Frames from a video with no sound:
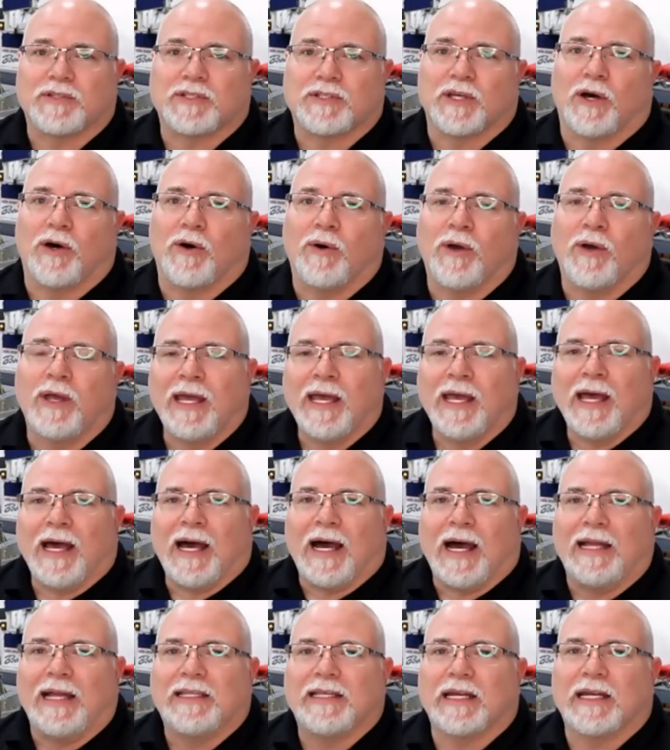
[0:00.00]
So
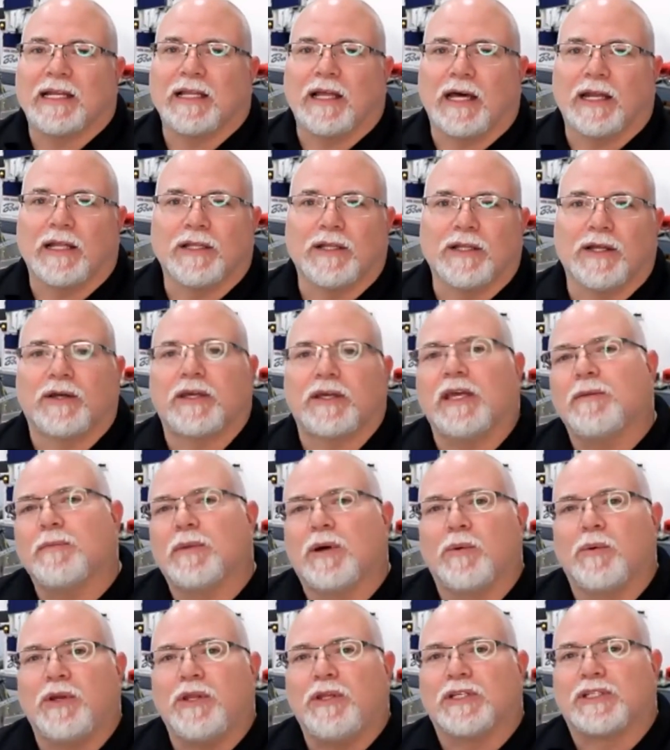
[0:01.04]
I did a lot of looking,
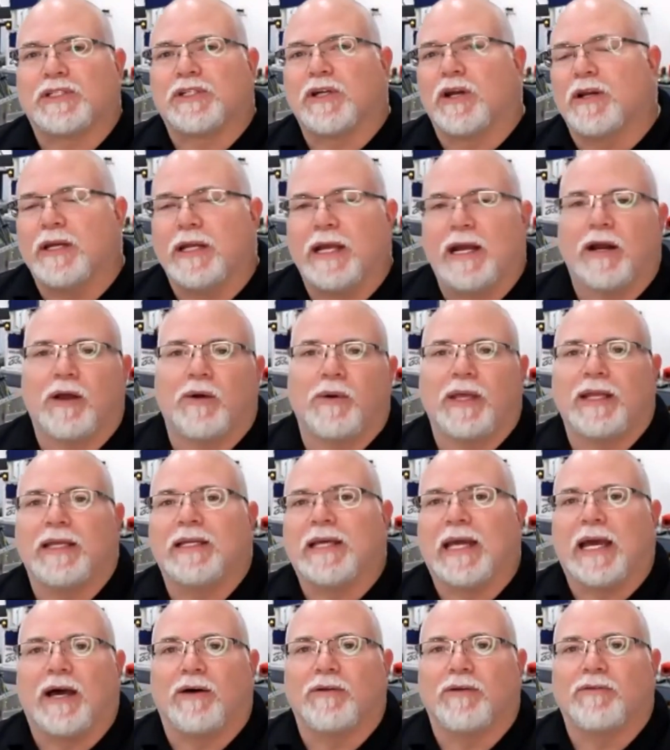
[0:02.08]
but when you start narrowing
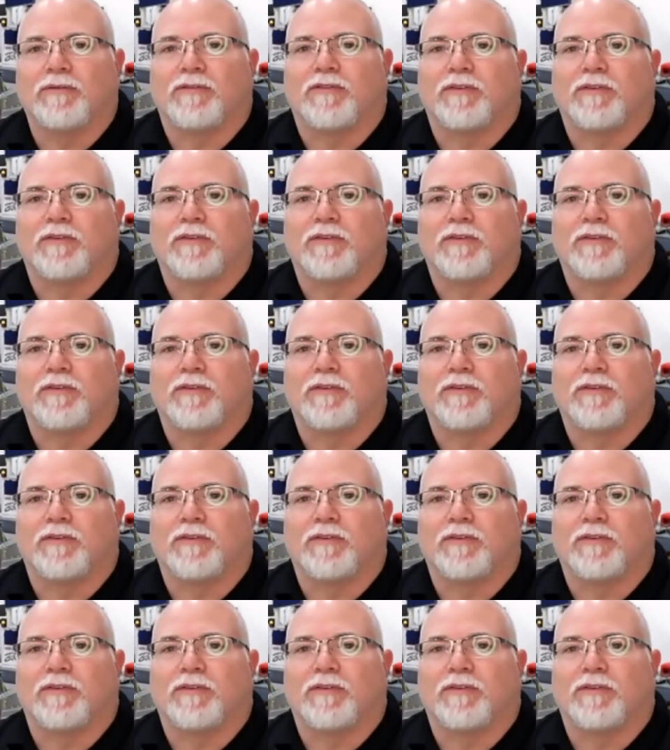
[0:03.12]
down,